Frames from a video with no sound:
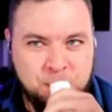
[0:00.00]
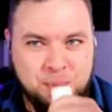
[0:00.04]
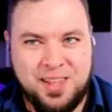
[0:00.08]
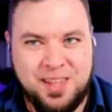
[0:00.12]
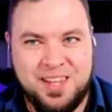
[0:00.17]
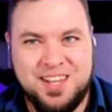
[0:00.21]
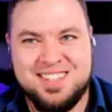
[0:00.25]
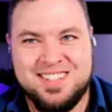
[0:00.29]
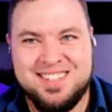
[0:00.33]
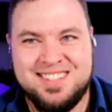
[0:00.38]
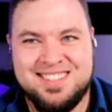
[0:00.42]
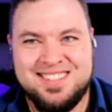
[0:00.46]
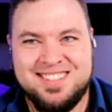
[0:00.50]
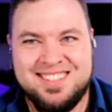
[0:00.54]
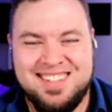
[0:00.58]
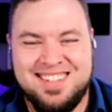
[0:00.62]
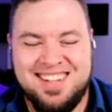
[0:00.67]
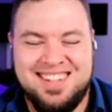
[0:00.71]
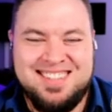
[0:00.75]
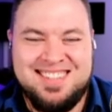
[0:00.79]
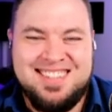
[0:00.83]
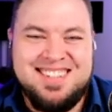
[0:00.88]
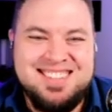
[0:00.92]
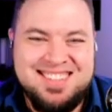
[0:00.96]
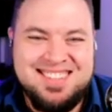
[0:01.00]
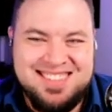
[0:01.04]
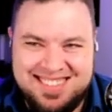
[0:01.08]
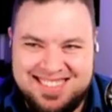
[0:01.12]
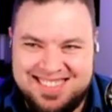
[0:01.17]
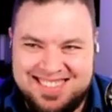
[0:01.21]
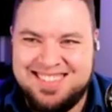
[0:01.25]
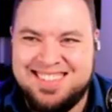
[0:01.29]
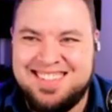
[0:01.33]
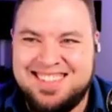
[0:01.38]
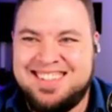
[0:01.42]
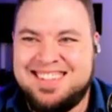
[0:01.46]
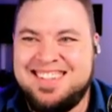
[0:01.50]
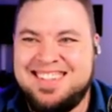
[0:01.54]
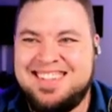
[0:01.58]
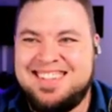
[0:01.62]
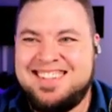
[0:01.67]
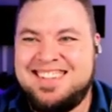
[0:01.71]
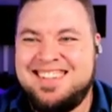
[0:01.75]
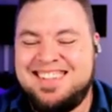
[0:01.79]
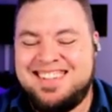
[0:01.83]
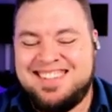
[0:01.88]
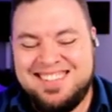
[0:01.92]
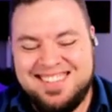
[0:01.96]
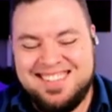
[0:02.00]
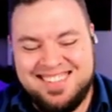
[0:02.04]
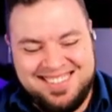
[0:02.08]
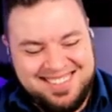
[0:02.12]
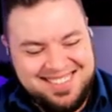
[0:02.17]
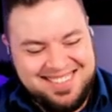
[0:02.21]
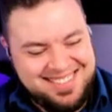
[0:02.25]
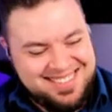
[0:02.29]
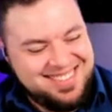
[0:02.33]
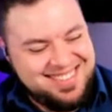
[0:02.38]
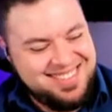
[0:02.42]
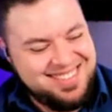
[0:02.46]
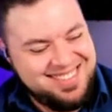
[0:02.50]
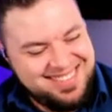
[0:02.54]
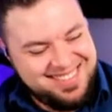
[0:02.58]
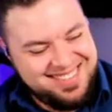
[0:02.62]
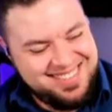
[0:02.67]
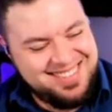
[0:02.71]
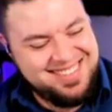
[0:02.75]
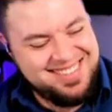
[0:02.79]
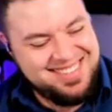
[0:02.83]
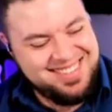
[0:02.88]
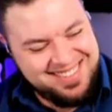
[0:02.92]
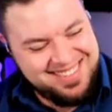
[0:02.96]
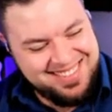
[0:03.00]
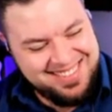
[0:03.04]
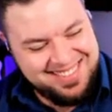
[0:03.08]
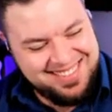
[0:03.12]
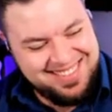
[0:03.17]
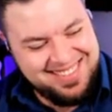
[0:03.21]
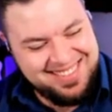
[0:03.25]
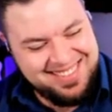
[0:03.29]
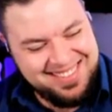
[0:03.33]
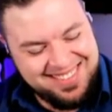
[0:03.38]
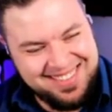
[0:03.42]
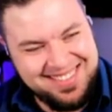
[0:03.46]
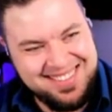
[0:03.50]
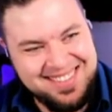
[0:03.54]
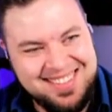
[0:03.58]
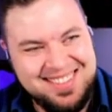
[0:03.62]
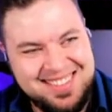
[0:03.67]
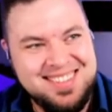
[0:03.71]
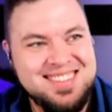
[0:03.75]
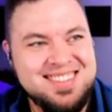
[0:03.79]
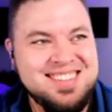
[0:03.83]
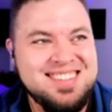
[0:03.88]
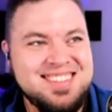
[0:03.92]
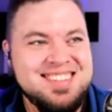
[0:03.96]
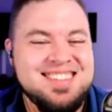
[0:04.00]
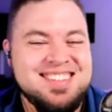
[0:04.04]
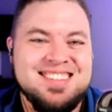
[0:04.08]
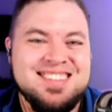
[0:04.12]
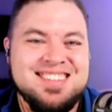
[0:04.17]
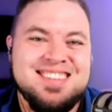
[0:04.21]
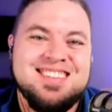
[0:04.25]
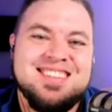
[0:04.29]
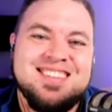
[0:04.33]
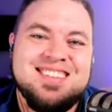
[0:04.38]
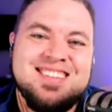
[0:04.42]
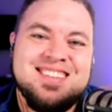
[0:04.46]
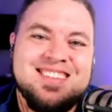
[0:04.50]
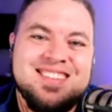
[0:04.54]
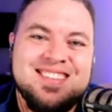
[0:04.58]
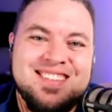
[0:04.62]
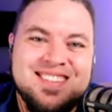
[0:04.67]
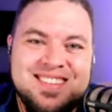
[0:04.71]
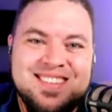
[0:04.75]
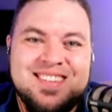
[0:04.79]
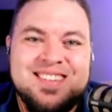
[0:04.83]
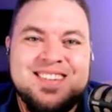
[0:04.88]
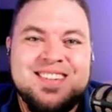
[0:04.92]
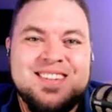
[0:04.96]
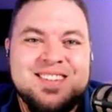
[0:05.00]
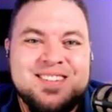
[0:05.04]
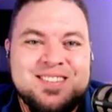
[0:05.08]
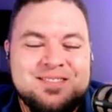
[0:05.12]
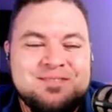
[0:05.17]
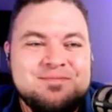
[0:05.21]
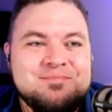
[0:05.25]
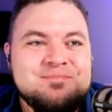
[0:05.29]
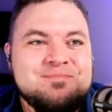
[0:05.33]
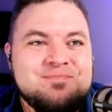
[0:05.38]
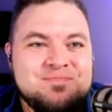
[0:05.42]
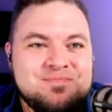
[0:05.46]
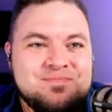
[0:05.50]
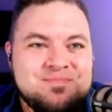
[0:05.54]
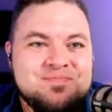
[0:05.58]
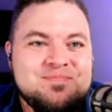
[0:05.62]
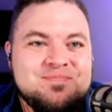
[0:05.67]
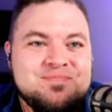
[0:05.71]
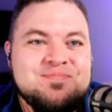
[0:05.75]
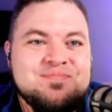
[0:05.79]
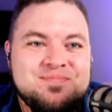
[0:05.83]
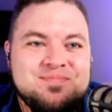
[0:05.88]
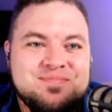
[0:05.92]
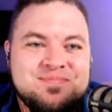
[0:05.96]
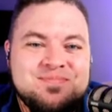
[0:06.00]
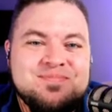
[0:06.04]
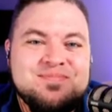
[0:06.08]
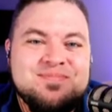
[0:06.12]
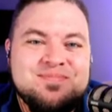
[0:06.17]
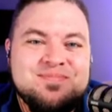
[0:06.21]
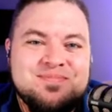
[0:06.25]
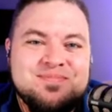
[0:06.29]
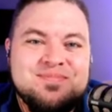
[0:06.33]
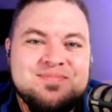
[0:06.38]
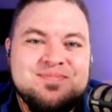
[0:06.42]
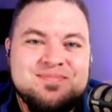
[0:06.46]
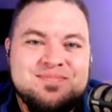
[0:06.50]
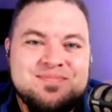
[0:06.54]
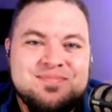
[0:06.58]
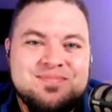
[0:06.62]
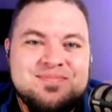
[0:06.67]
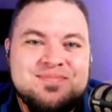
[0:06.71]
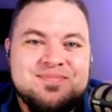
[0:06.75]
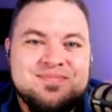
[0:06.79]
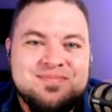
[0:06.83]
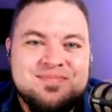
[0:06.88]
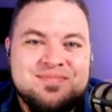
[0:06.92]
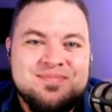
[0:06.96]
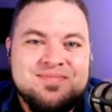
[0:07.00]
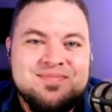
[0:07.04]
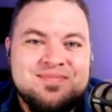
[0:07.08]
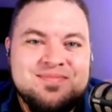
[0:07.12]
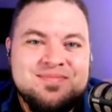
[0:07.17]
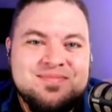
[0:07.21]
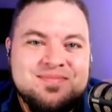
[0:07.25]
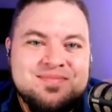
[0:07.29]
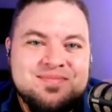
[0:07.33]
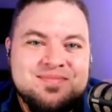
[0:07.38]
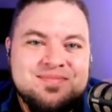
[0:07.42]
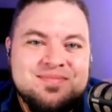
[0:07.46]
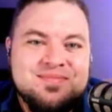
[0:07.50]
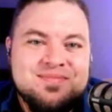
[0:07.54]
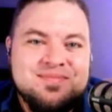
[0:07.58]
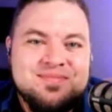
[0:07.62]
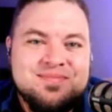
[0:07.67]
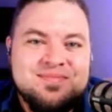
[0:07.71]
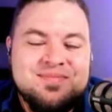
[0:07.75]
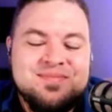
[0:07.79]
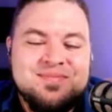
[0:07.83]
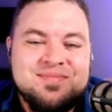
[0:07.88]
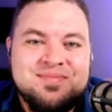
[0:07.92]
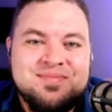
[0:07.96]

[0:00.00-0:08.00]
The person shown says nothing.